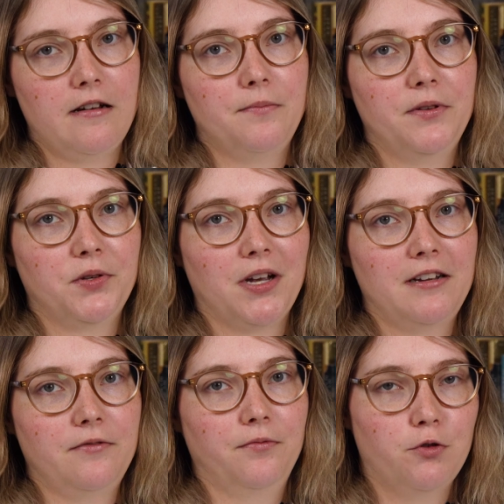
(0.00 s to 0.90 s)
up this
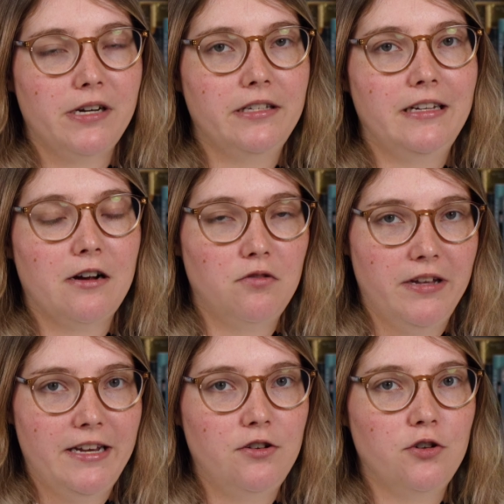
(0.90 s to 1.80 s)
kind of crazy,
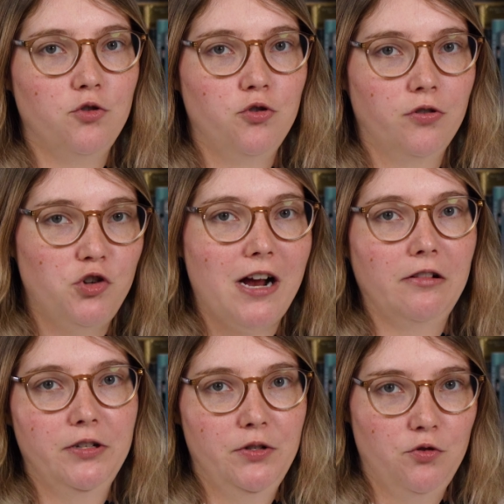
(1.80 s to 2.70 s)
outlandish
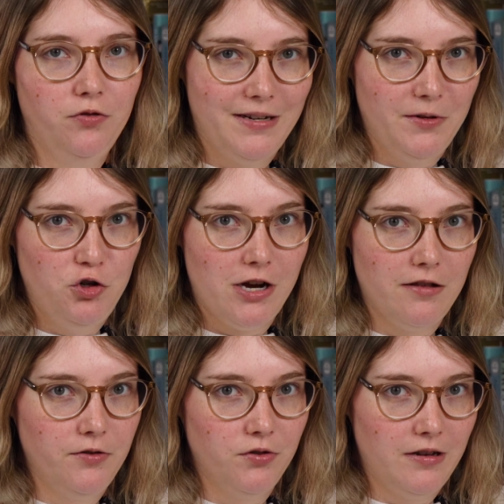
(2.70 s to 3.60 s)
challenge, family
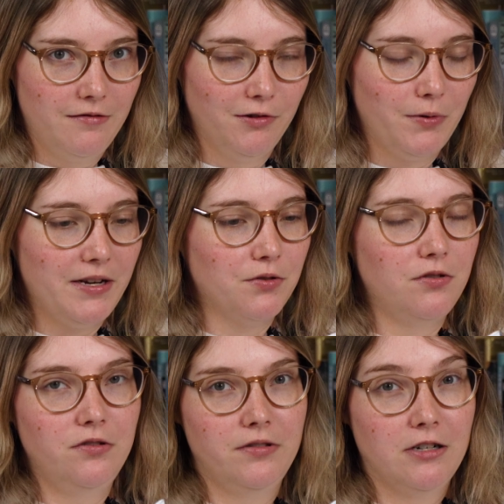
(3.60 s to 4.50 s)
challenge that everyone has to
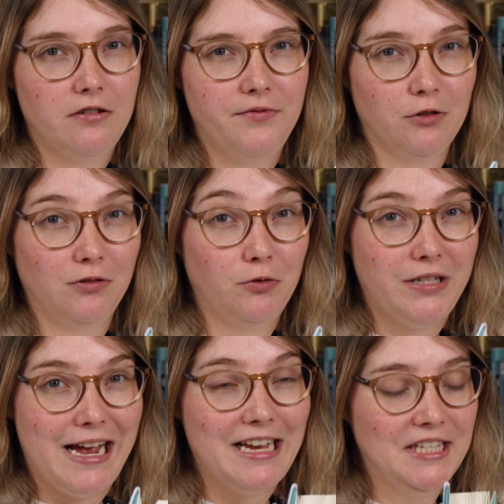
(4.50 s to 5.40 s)
do. They all have their little
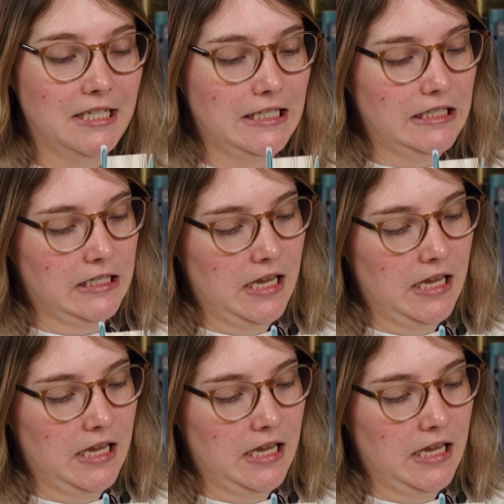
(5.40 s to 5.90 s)
tasks.